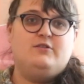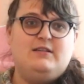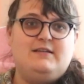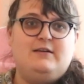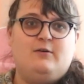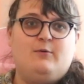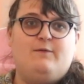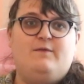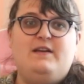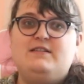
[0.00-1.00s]
to dealing
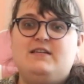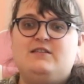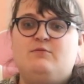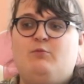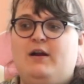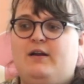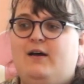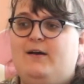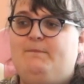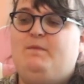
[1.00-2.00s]
with visas and
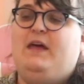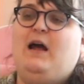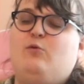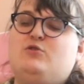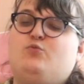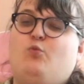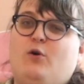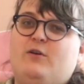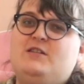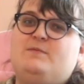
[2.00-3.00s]
whatnot, and I was warned